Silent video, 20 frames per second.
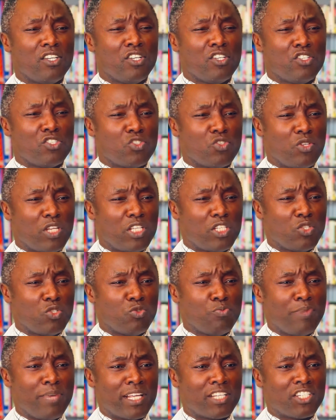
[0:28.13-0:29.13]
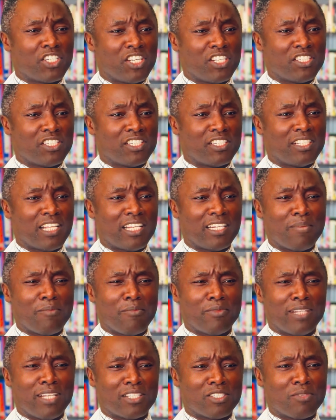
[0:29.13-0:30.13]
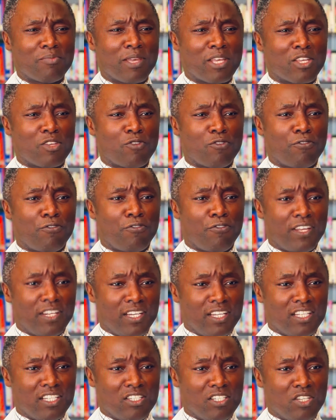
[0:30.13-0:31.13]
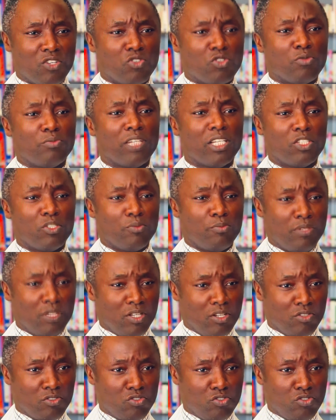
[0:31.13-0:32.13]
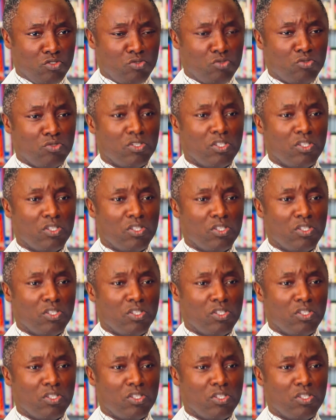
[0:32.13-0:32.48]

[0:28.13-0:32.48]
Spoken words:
so that you make changes that doesn't make you fit in the group that you belong to.